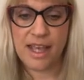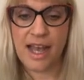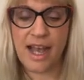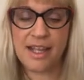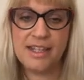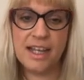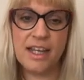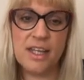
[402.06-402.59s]

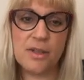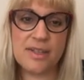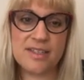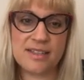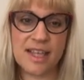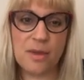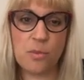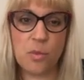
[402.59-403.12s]
And now you'll
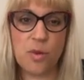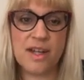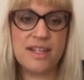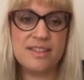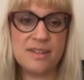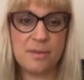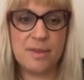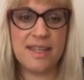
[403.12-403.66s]
say, what
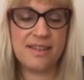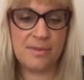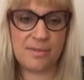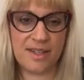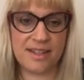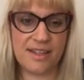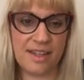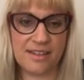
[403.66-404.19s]
is a medium
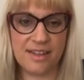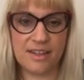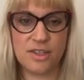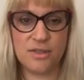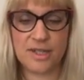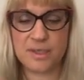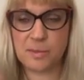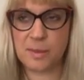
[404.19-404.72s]
then, Nadia?
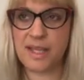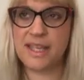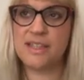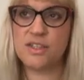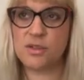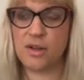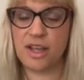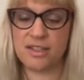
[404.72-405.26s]
You explain
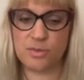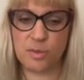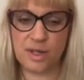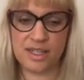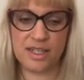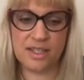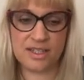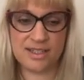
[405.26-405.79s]
to us what
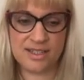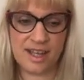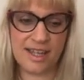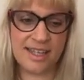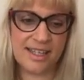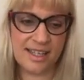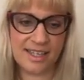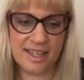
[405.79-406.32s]
a
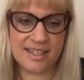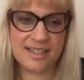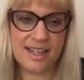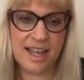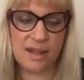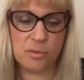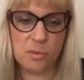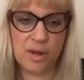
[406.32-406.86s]
psychic is
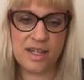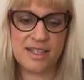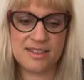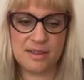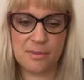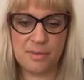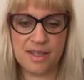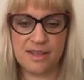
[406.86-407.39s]
and what is
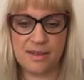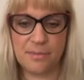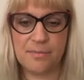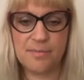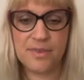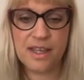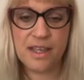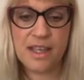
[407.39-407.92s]
a medium.
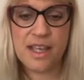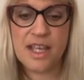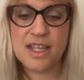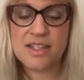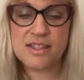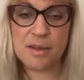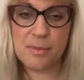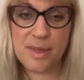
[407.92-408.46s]

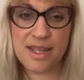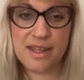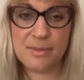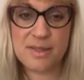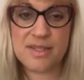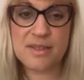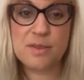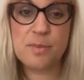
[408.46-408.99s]
So a medium
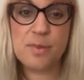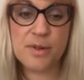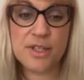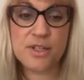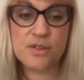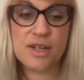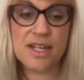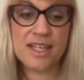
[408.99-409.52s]
is a
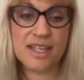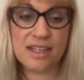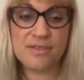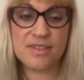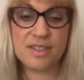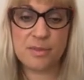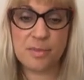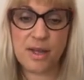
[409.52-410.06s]
spiritually
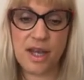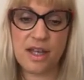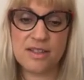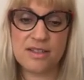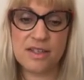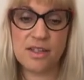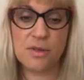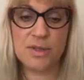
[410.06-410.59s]
gifted
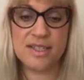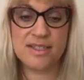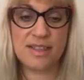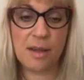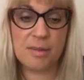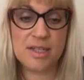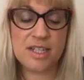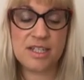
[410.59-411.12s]
person who
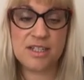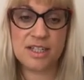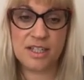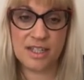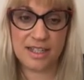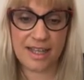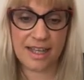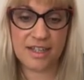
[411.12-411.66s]
establishes a
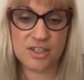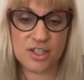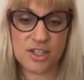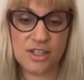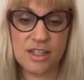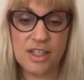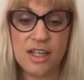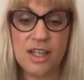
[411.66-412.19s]

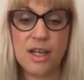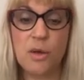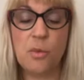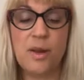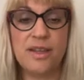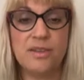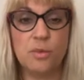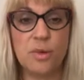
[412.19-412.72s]
connection
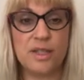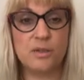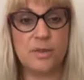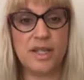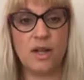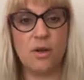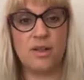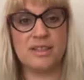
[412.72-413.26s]
with what we
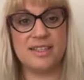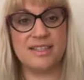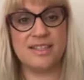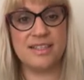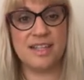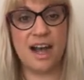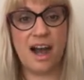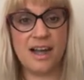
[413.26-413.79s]
call
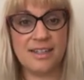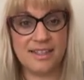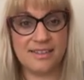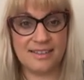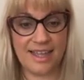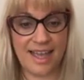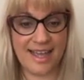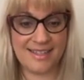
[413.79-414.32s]
discarnate
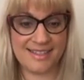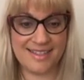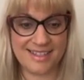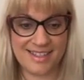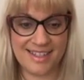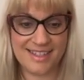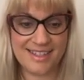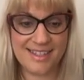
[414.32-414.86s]

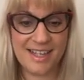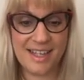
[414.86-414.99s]
entities,